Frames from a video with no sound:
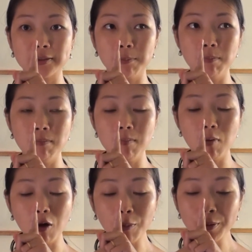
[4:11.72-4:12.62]

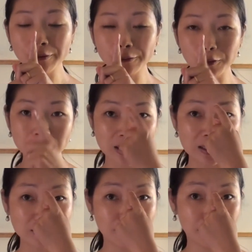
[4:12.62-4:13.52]
more beautiful
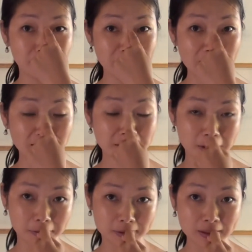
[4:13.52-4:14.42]
than the flat
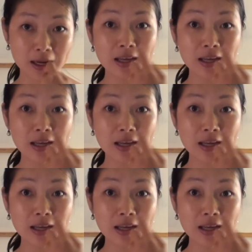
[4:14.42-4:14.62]
nose.